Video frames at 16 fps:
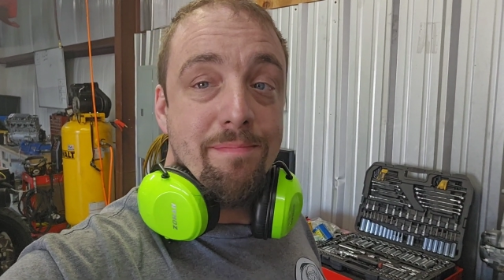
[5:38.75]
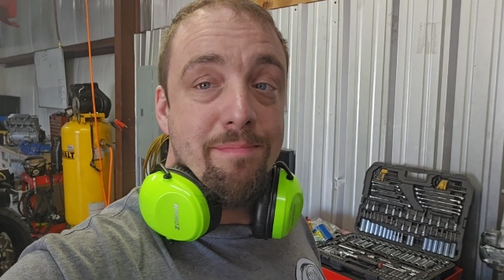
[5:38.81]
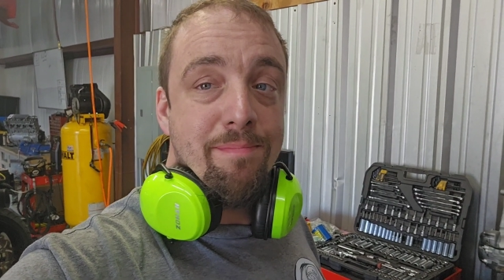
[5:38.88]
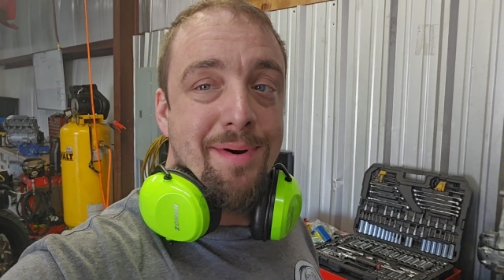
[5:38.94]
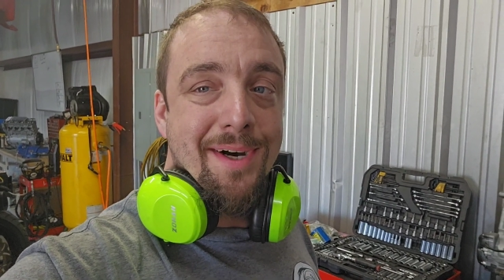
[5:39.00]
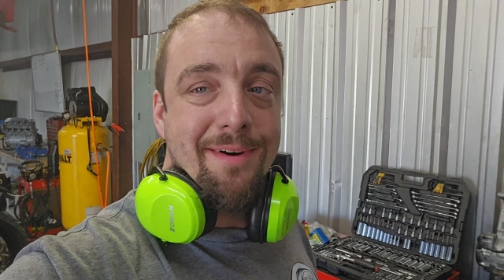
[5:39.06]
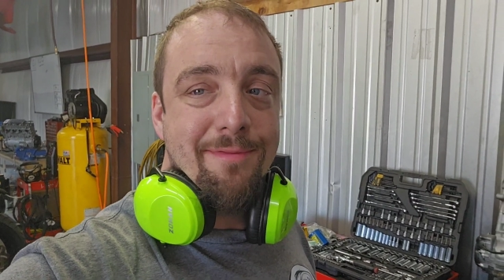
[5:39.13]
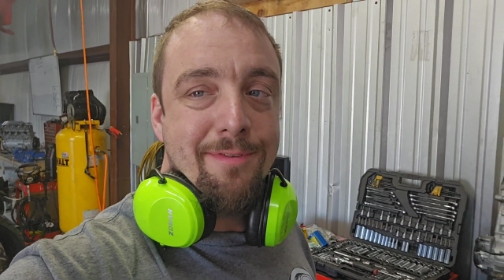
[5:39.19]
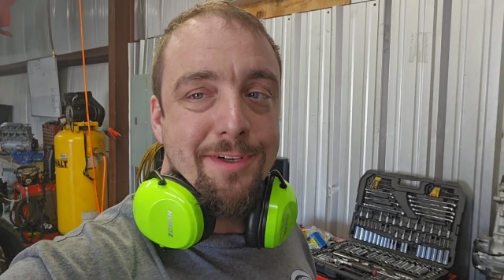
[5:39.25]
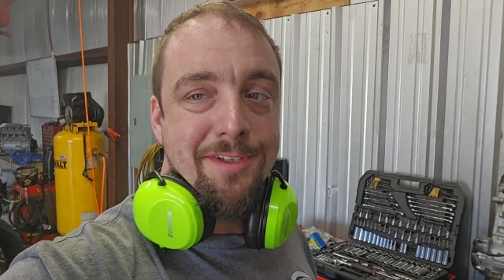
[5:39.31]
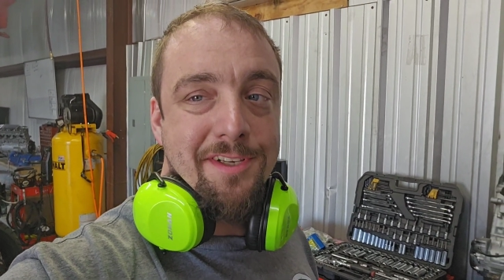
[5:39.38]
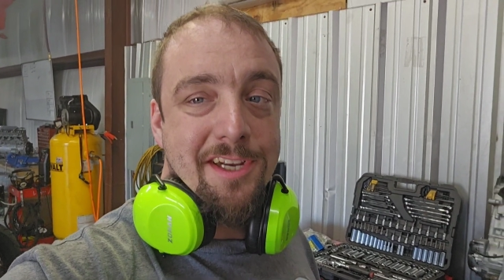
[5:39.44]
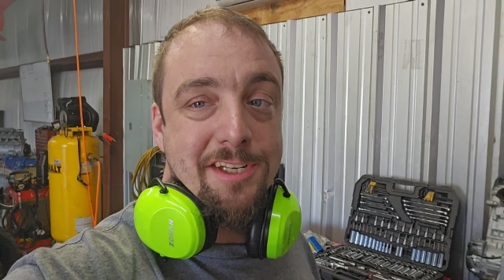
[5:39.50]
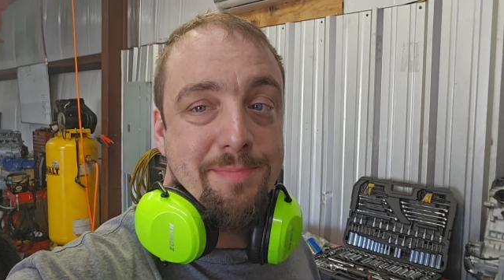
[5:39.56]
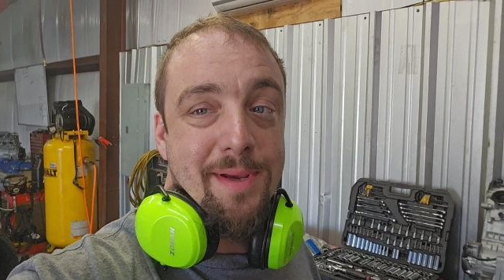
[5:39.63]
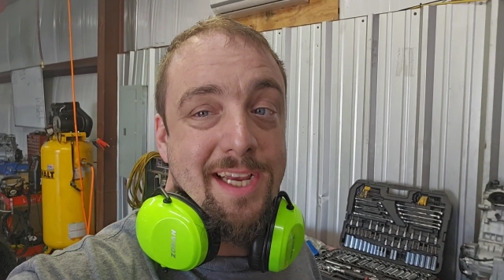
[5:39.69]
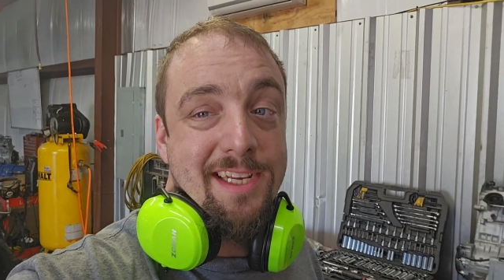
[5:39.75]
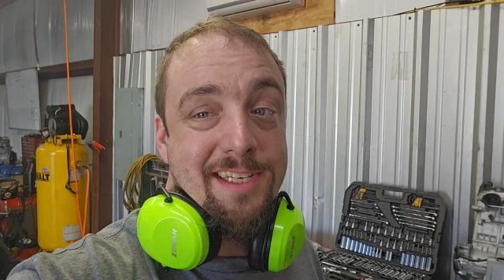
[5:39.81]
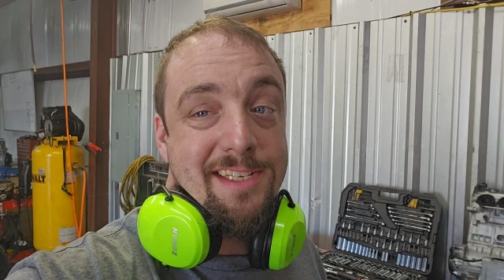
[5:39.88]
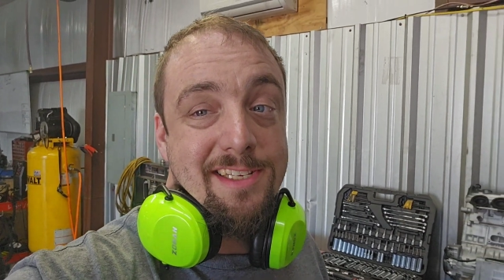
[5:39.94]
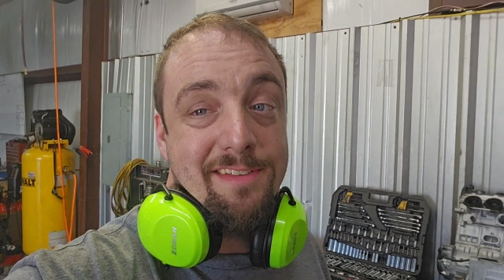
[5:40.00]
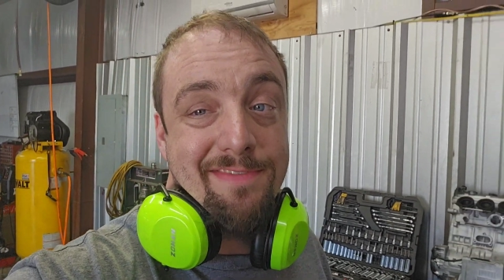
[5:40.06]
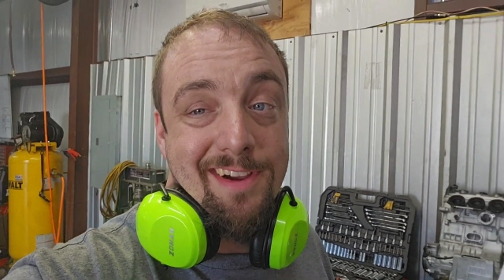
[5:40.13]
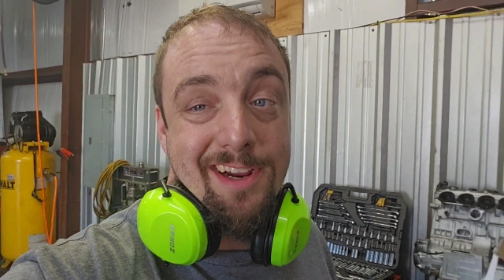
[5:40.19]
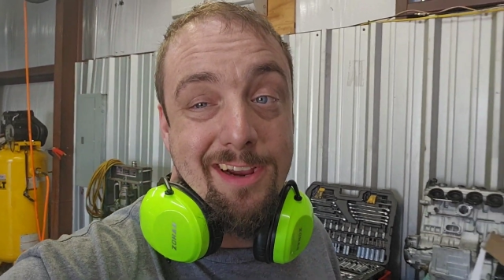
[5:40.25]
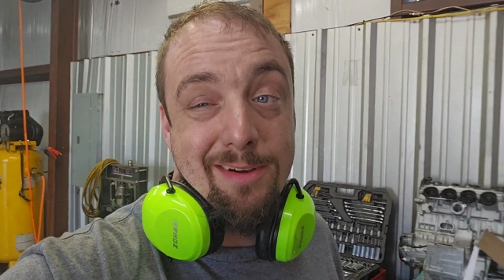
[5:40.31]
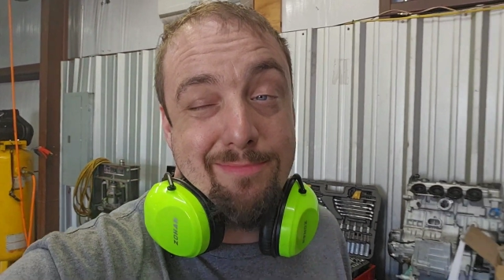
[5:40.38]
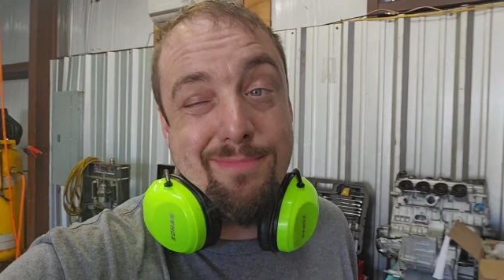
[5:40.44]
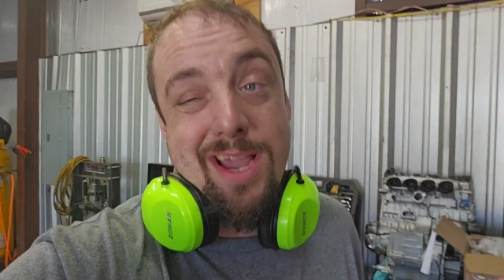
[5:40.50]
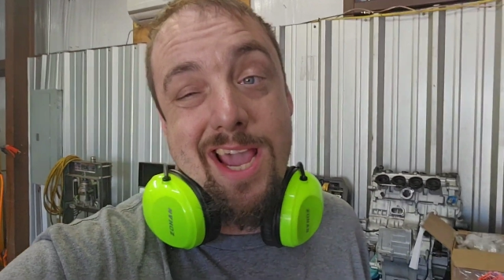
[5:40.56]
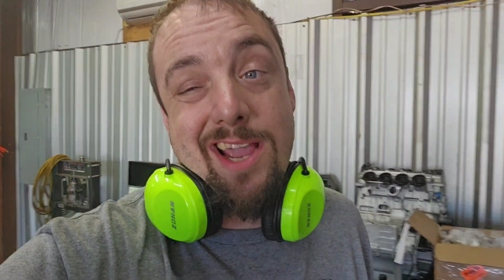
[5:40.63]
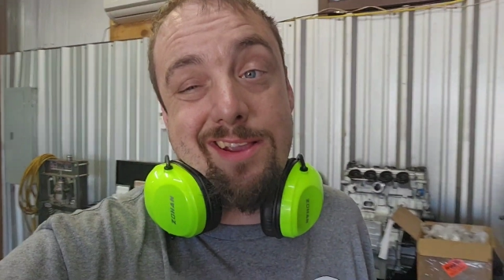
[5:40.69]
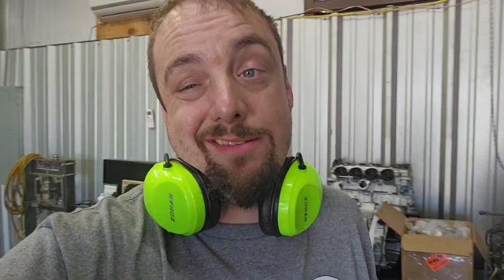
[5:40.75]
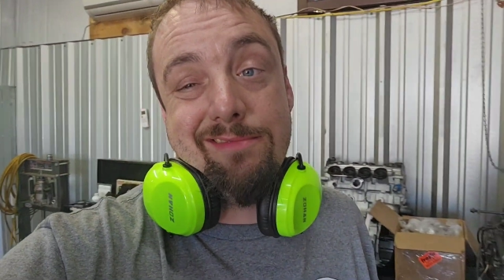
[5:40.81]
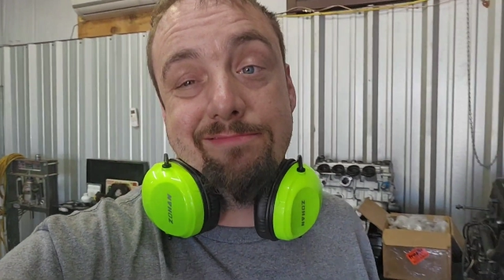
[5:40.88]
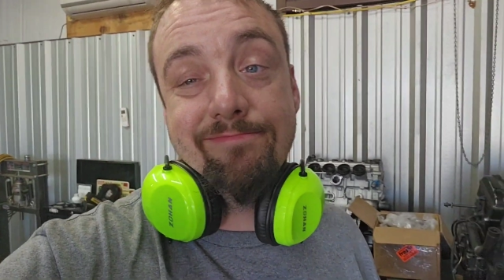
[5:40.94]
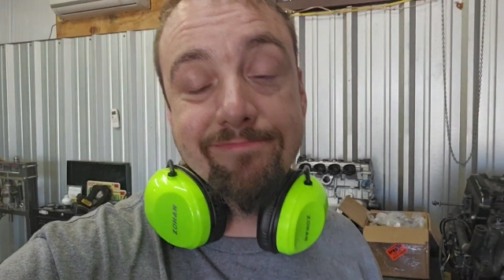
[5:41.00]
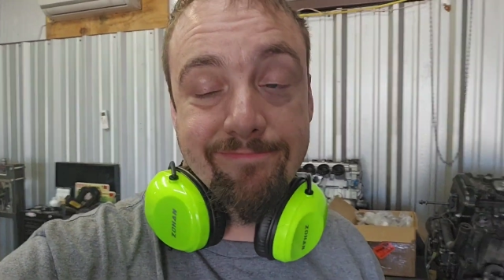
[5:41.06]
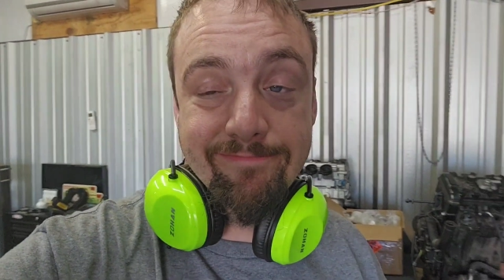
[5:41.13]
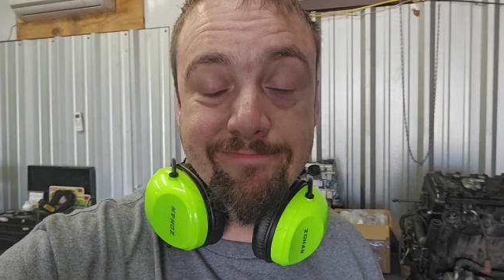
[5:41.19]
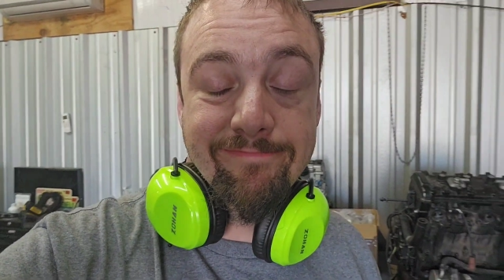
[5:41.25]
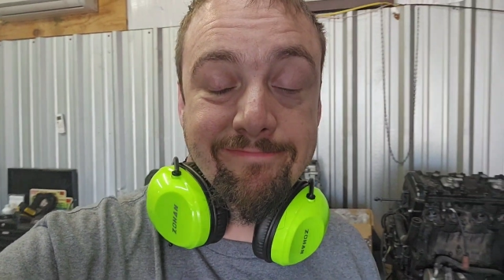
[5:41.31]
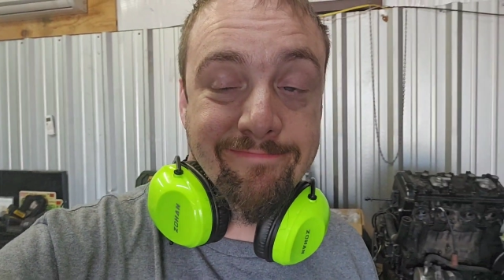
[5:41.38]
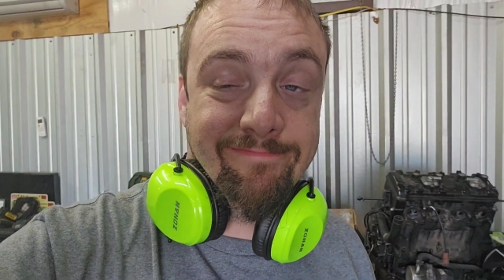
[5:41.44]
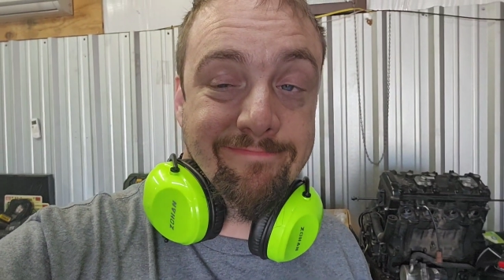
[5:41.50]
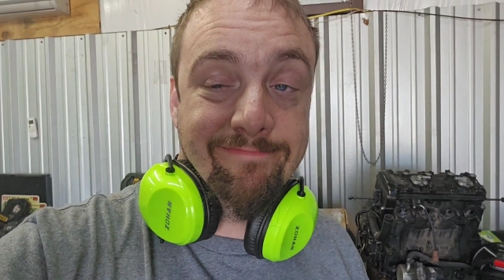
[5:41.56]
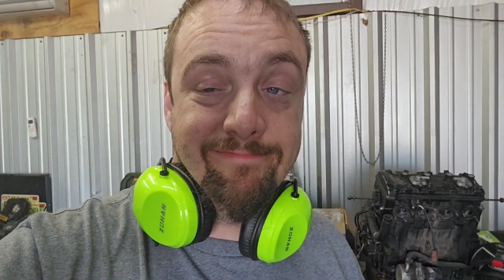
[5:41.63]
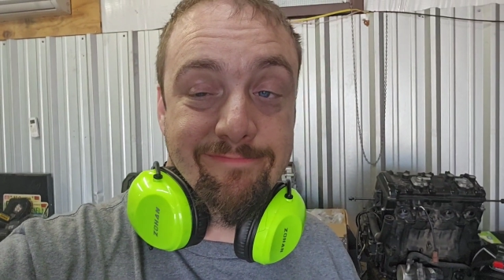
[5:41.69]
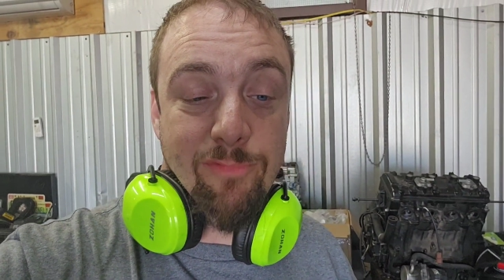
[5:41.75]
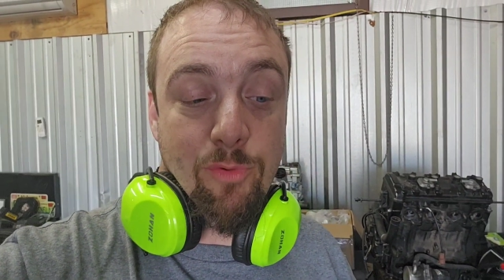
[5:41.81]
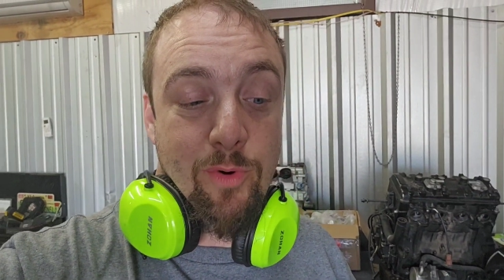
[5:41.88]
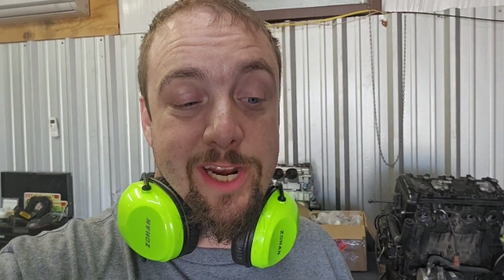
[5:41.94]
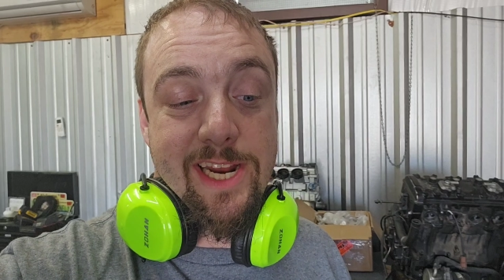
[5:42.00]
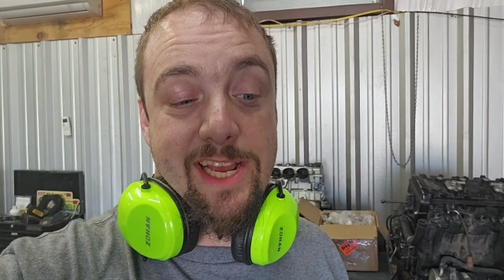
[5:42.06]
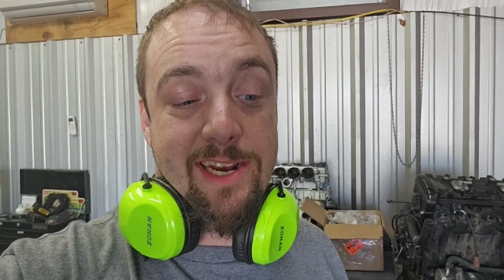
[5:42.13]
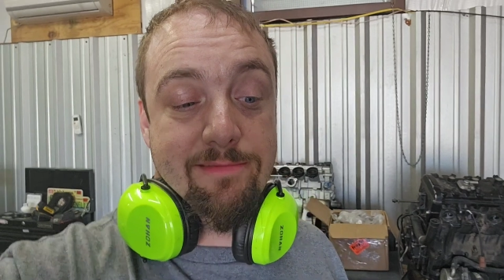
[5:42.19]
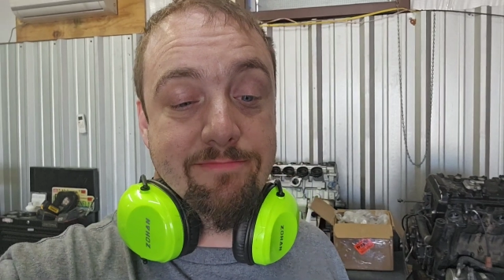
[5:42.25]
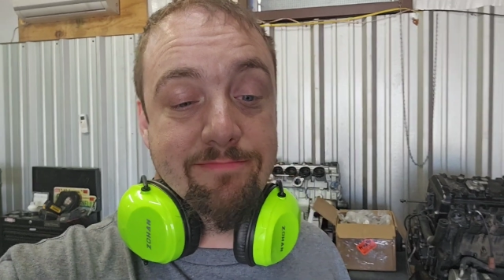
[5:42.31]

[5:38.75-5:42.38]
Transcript: But we'll touch base. If I come back, we did.